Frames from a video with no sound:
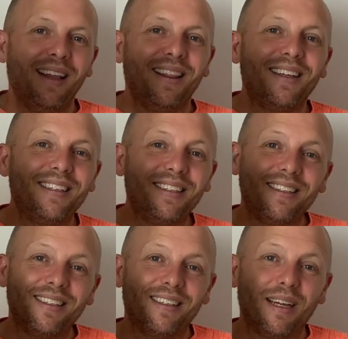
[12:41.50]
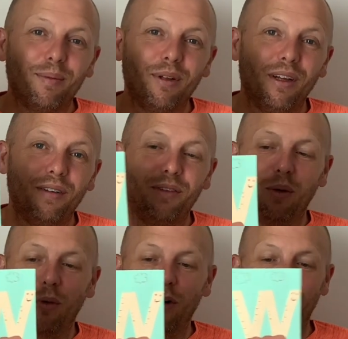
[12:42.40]
This is an example of the
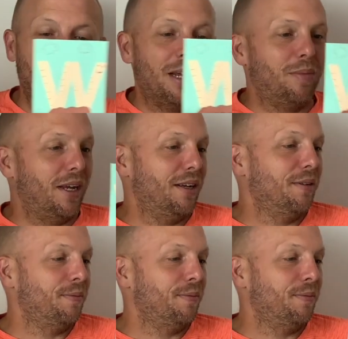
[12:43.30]
worm that I made.